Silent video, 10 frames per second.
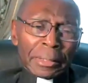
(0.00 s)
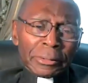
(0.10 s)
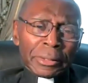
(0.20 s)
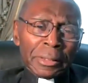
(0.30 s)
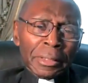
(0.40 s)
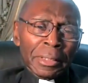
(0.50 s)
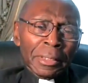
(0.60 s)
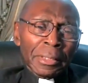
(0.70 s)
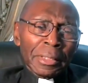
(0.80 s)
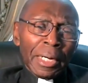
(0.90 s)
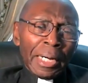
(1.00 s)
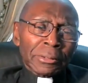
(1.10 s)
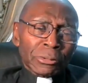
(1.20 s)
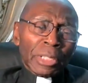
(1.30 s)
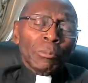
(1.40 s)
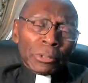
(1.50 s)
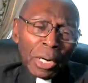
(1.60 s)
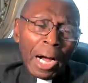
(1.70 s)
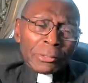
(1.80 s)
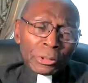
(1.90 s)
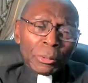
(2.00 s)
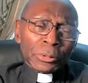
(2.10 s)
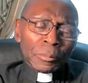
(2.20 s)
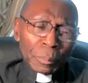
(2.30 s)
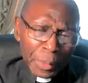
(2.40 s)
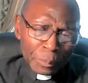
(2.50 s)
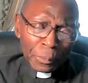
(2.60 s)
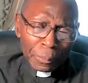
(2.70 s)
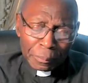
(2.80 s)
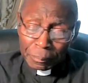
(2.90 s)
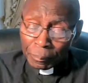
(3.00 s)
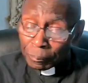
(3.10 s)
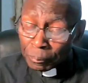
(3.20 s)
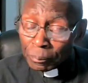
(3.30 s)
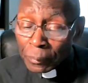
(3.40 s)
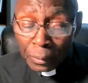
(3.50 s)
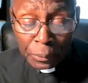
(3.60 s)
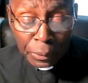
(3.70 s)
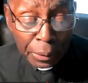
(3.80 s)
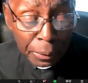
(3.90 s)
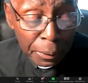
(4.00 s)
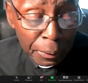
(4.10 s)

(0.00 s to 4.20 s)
See, as they were God chosen people. See?